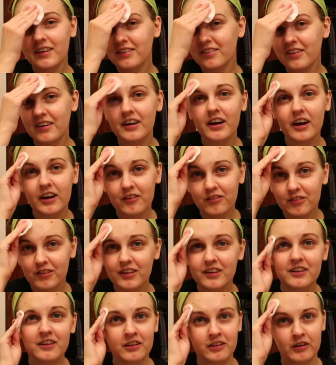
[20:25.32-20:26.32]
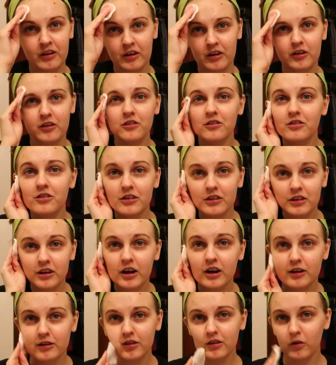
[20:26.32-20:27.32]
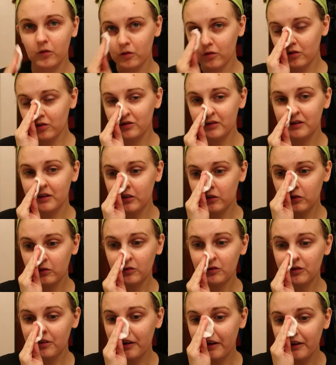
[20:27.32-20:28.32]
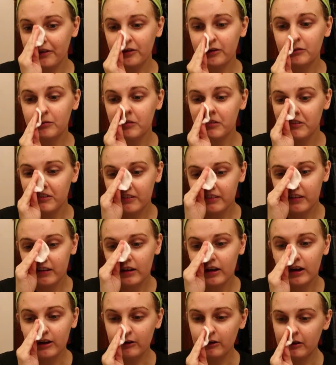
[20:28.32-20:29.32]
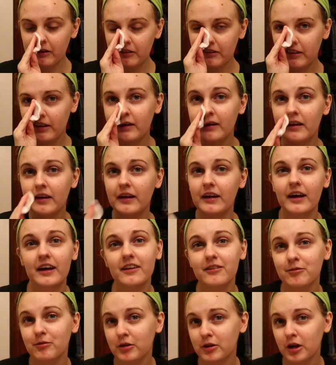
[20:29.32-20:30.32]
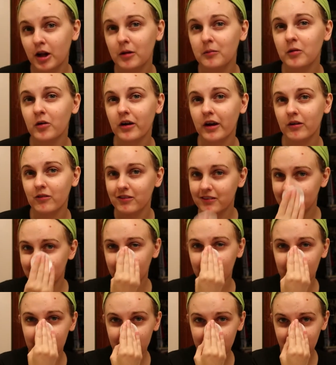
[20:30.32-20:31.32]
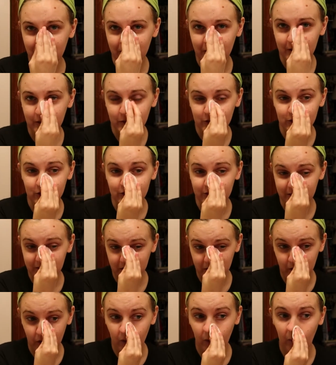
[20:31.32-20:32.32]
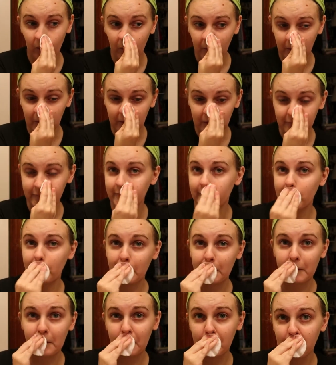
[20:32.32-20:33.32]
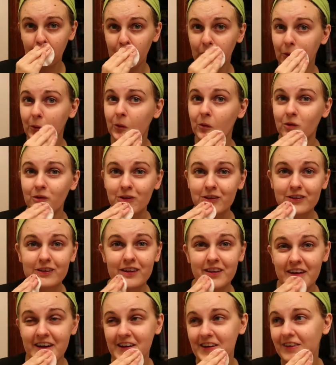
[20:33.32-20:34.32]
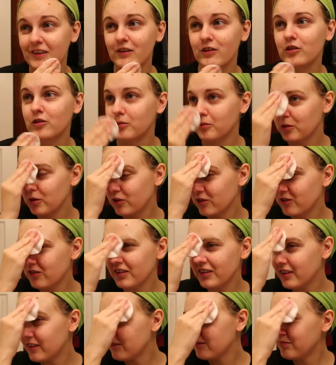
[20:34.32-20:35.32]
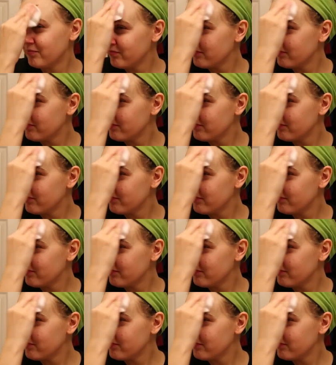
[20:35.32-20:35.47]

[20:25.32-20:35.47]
Like, I really love a lot of the old, like, old classic movies, and I'm okay with Singin' in the Rain, which is a very old classical movie.